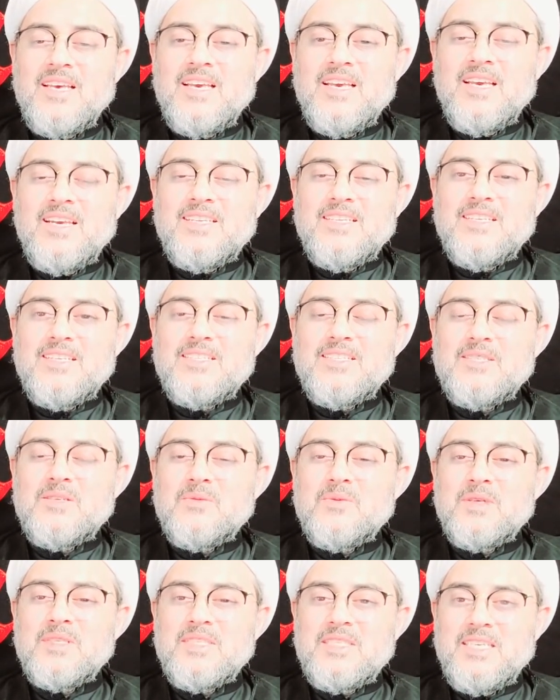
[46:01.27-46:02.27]
It is the
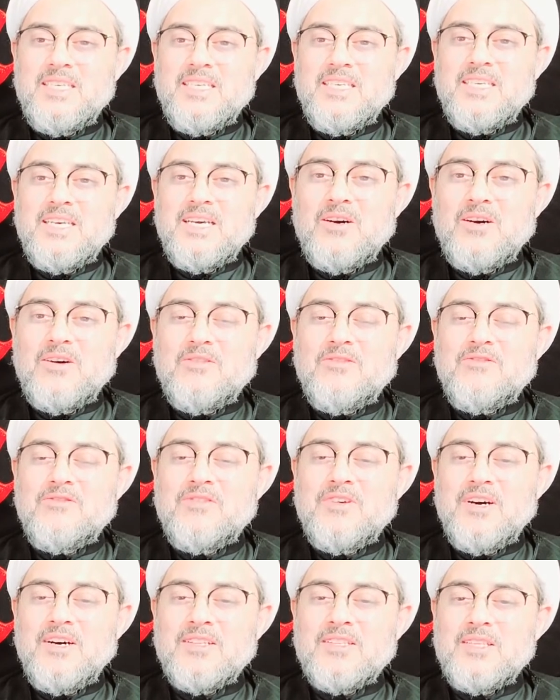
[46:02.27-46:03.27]
wasiyya
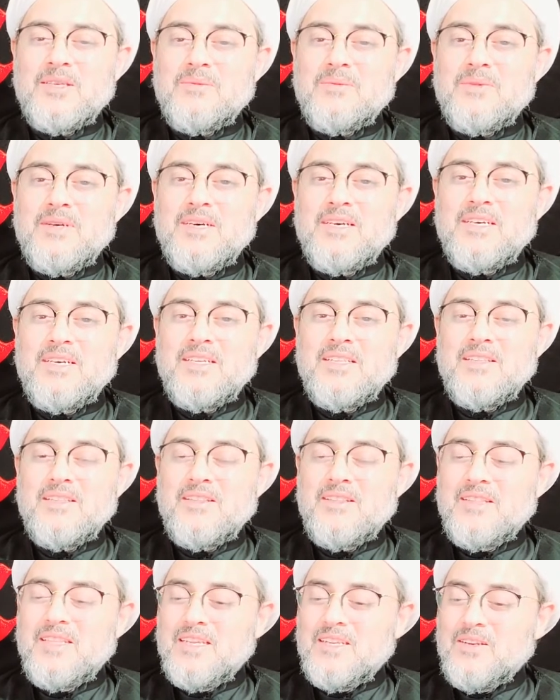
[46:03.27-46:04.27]
Fatima
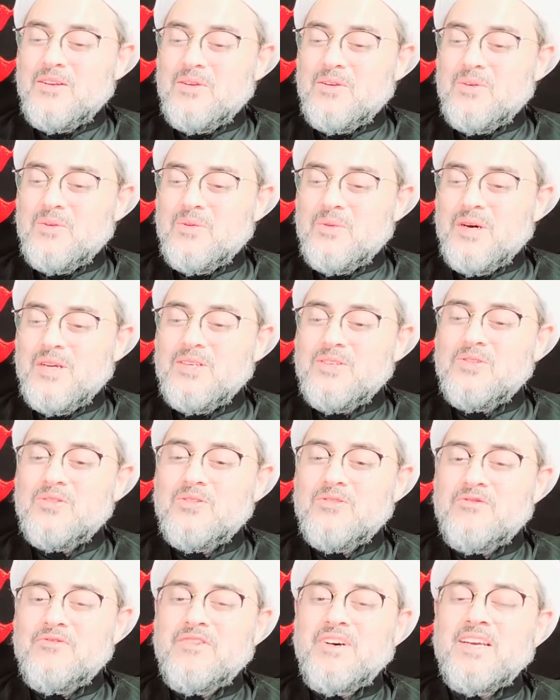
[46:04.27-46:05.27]
that no one should
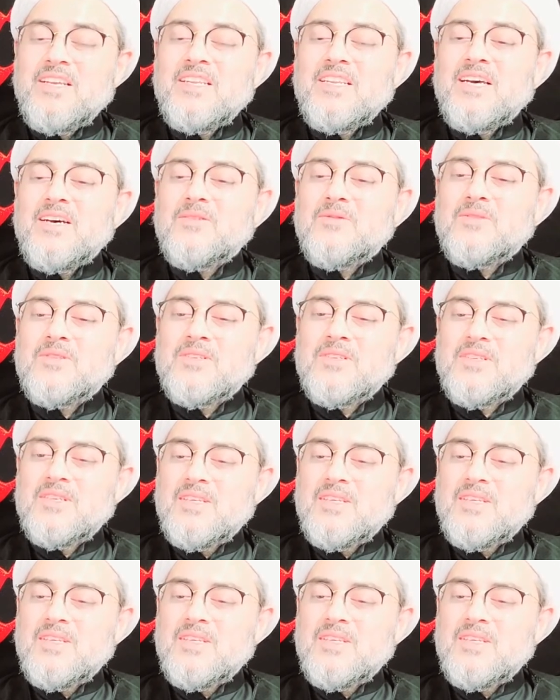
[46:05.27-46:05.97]
find out.